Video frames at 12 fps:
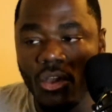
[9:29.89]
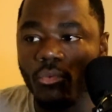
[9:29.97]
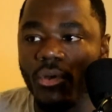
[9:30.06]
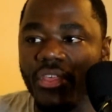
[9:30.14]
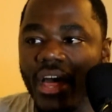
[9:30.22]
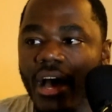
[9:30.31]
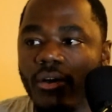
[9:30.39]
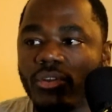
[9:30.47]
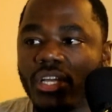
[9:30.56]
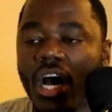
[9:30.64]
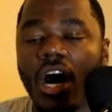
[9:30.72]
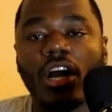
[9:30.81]

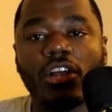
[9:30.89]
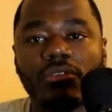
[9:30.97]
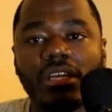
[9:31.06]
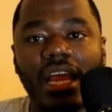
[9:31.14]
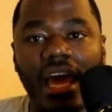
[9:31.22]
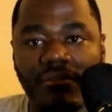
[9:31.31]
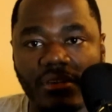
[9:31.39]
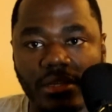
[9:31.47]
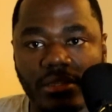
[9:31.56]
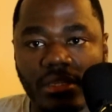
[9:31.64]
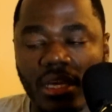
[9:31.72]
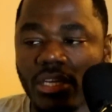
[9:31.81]
without concrete
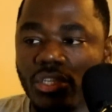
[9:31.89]
evidence.